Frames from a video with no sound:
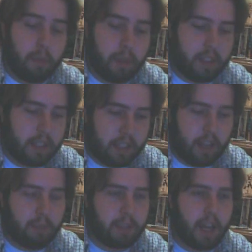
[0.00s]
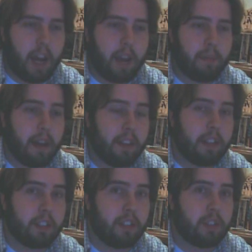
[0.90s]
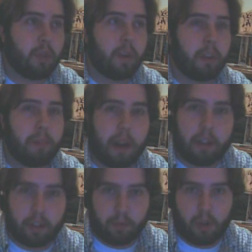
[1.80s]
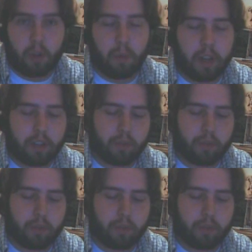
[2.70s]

But at the same time, I think she's going about it the wrong way,